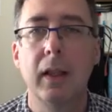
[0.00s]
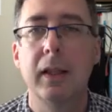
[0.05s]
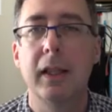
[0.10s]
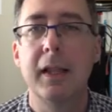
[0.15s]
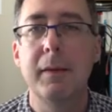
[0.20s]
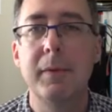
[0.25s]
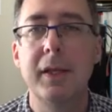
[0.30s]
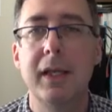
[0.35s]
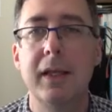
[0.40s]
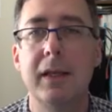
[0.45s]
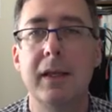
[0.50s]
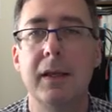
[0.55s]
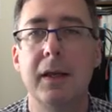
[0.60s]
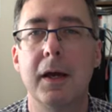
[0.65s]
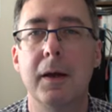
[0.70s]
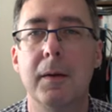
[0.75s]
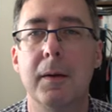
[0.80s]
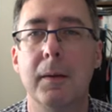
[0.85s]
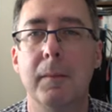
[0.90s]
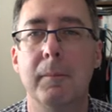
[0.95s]
Let me
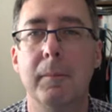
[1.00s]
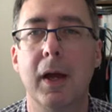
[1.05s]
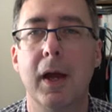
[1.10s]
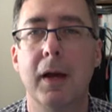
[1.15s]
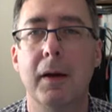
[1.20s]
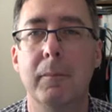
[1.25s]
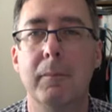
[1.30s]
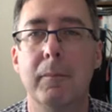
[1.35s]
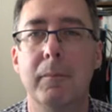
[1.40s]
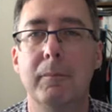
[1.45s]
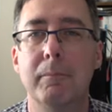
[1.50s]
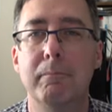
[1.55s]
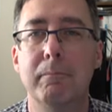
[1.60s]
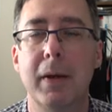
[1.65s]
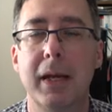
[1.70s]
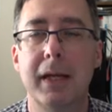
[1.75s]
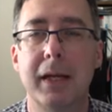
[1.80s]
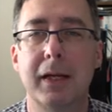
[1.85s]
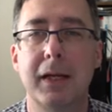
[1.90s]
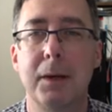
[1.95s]
uh, uh,
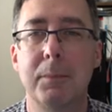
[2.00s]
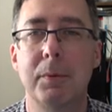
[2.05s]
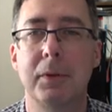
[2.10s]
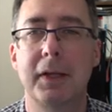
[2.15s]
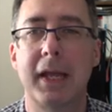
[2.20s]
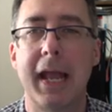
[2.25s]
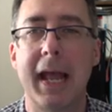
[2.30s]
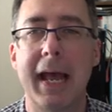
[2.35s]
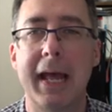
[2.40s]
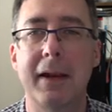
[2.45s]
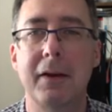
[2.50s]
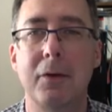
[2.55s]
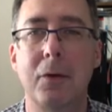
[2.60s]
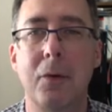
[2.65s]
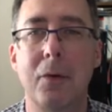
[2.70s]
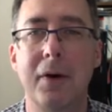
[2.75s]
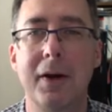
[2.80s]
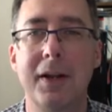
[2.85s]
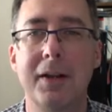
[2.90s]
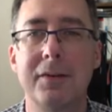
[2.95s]
make a couple
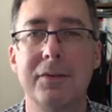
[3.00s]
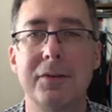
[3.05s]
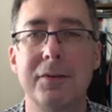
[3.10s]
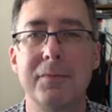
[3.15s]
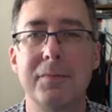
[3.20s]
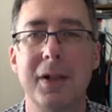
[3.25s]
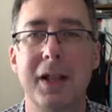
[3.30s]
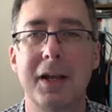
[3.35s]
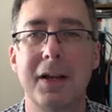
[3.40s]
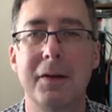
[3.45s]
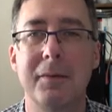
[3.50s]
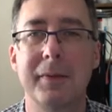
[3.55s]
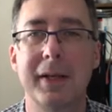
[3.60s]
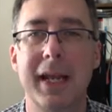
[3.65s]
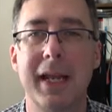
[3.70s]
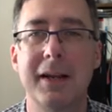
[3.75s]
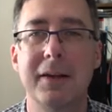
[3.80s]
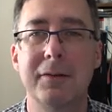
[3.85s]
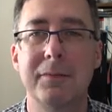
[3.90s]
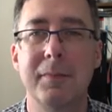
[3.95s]
categories of molecular
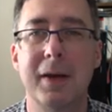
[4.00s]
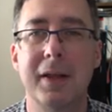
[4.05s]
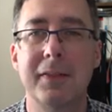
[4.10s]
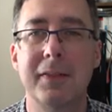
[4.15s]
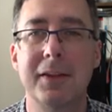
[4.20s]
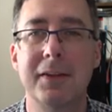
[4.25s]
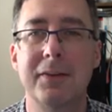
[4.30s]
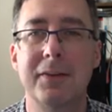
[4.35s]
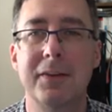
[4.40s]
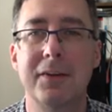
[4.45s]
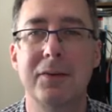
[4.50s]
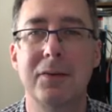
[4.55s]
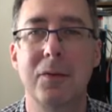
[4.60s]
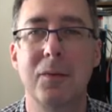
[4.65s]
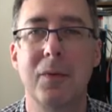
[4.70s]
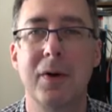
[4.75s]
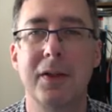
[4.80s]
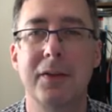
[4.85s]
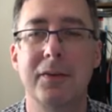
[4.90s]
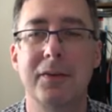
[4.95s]
mechanics methods. These are the
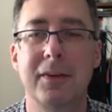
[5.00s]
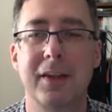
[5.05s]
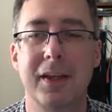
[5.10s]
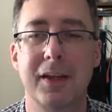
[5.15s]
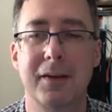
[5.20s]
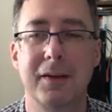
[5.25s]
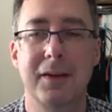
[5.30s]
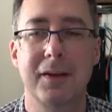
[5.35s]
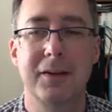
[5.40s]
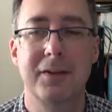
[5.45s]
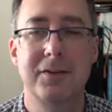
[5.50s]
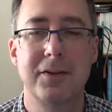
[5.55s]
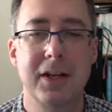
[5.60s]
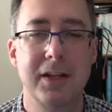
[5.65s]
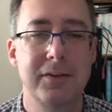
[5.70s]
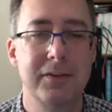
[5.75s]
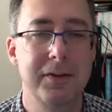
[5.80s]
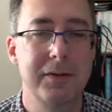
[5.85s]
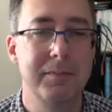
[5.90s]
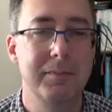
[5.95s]
ones uh,
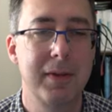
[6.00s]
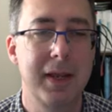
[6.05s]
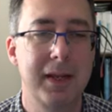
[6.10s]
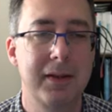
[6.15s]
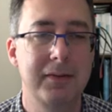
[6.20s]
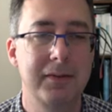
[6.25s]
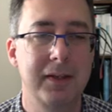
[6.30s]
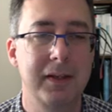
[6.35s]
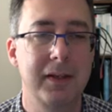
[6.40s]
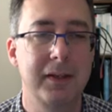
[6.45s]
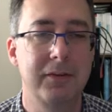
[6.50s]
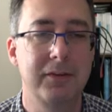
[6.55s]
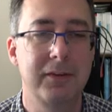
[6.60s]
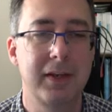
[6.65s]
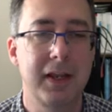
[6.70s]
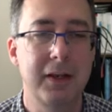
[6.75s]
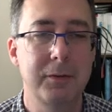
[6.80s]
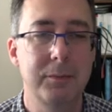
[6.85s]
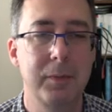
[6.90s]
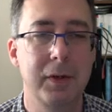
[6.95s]
Jensen makes in his
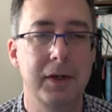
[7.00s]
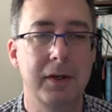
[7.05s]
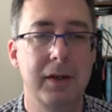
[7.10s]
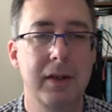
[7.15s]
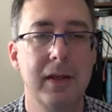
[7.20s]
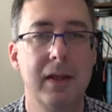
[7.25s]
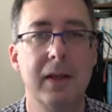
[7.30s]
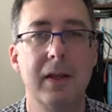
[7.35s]
textbook.